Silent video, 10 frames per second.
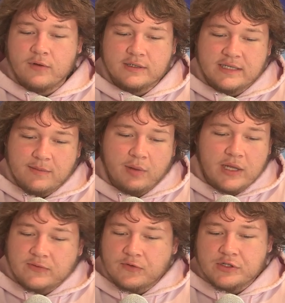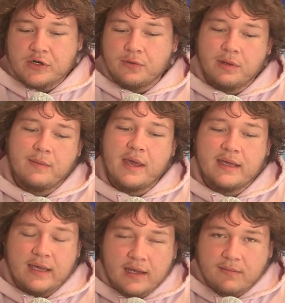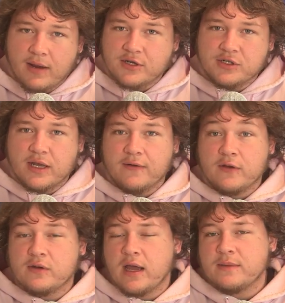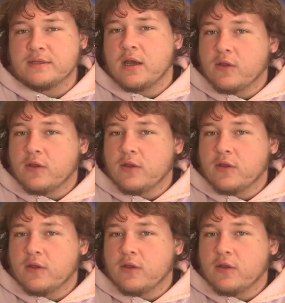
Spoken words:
a C+ for general playmaking and mention that a few times.